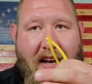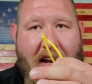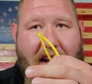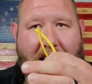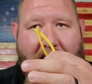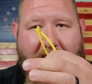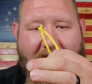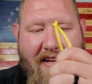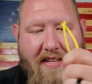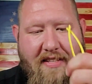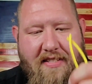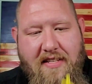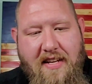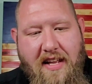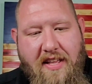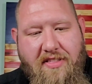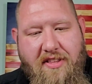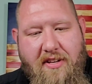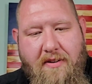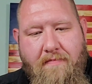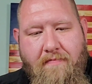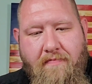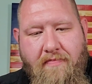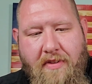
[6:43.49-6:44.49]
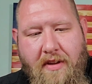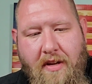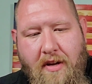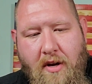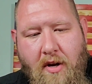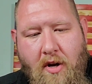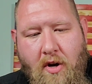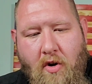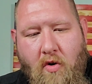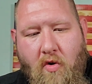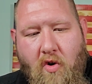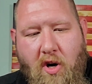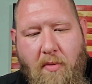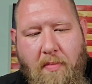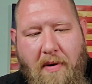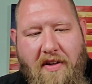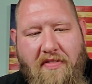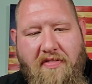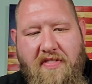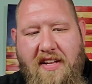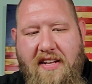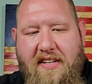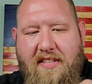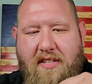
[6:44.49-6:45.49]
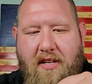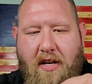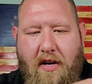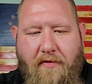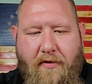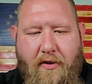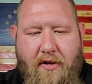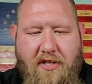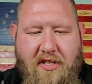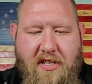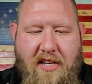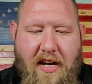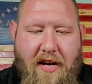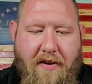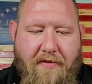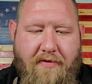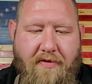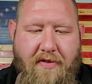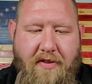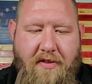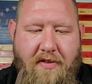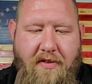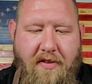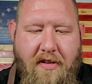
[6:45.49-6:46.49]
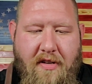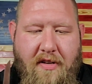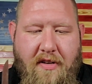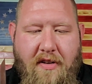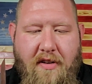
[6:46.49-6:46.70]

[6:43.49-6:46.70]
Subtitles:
Like it's nothing. What about the tougher stuff?